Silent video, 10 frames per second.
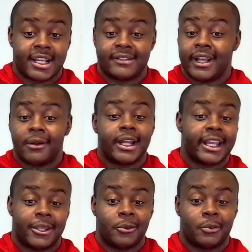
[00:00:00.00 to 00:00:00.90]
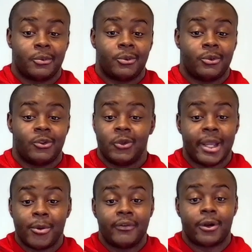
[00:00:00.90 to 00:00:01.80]
Because if they don't like you, you
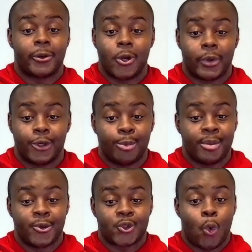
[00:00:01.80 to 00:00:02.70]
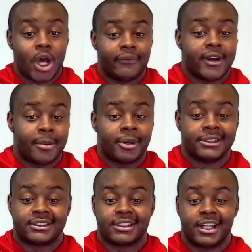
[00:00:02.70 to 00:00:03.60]
ain't moving on nowhere. You can be the most qualified
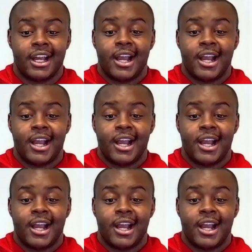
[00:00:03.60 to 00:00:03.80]
person.